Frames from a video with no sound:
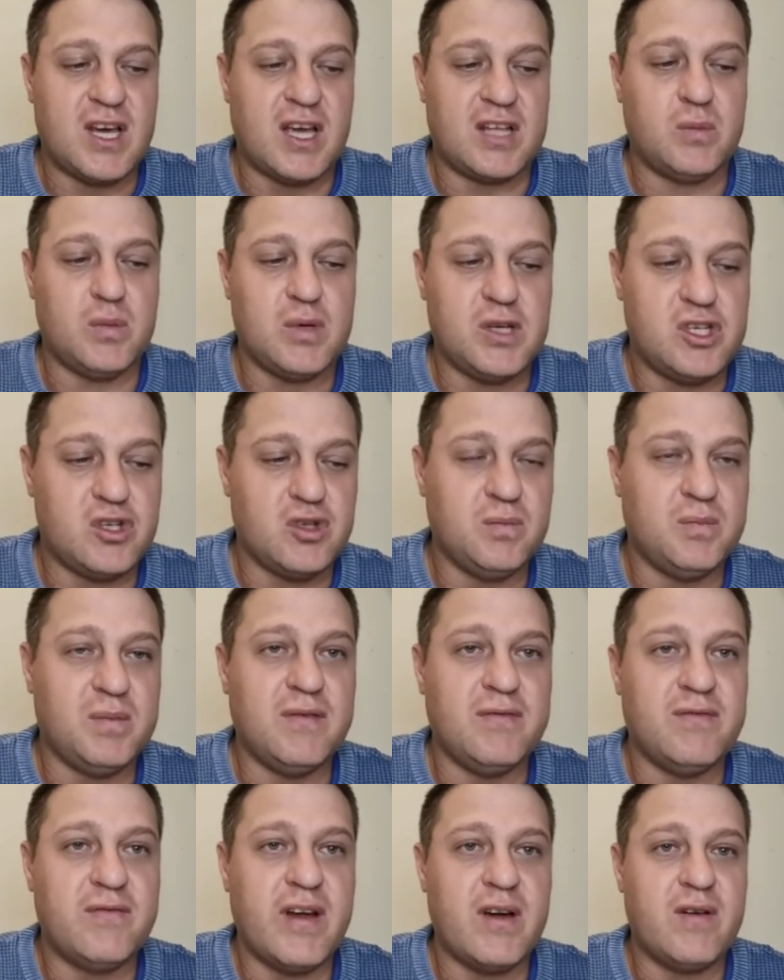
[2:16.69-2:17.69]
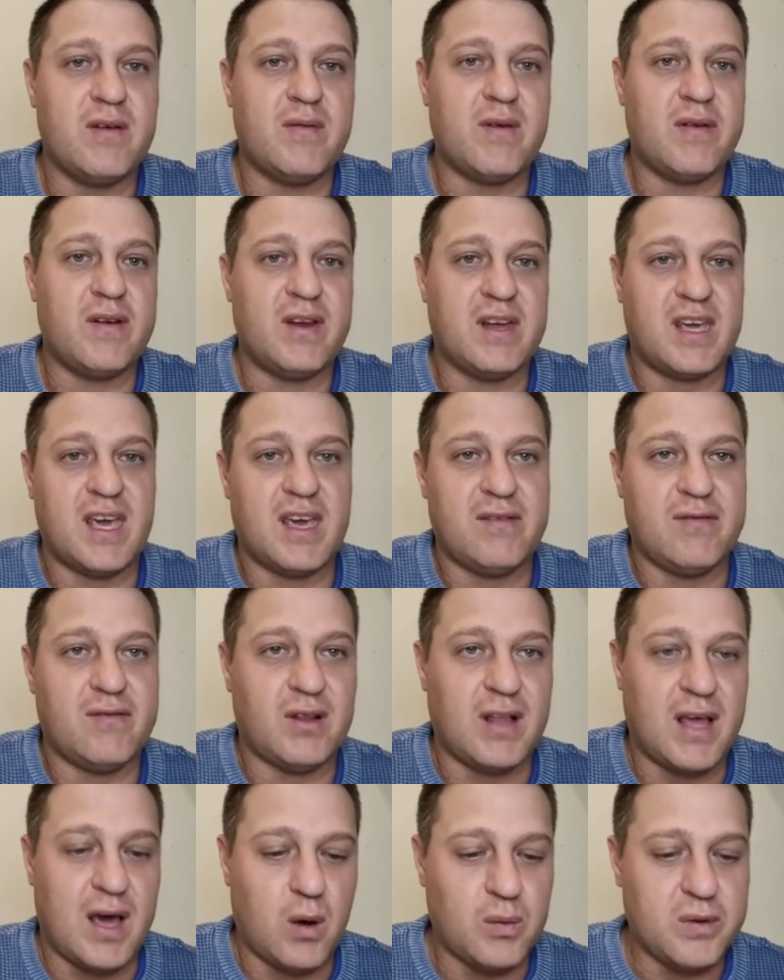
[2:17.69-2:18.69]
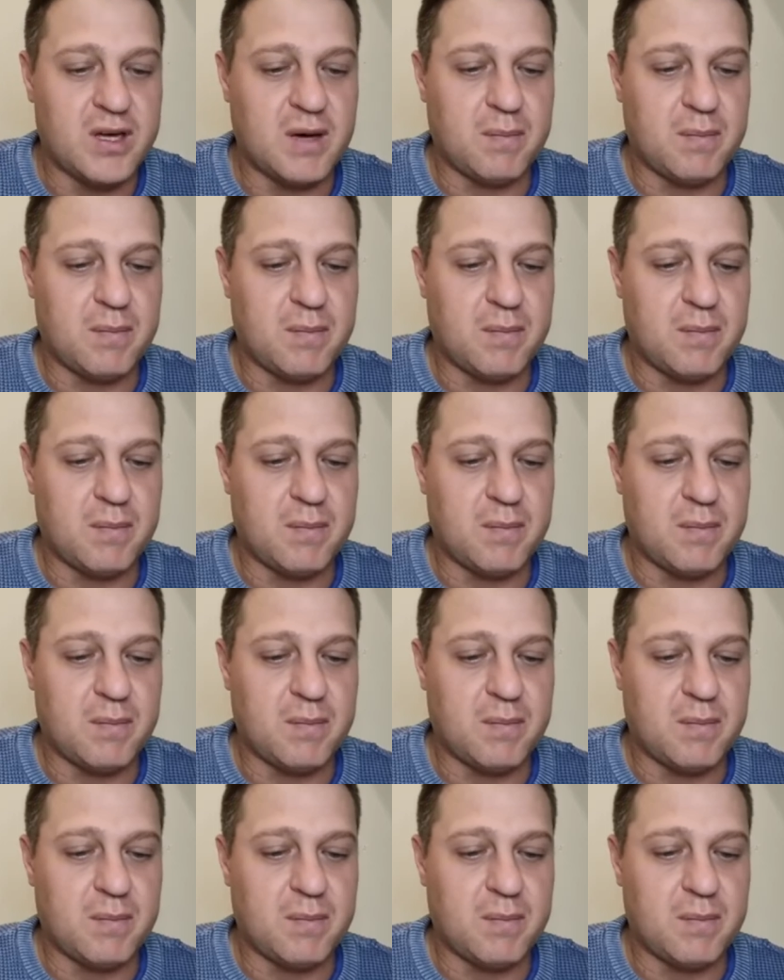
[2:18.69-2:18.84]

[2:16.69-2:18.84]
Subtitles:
and we should be very, very careful how we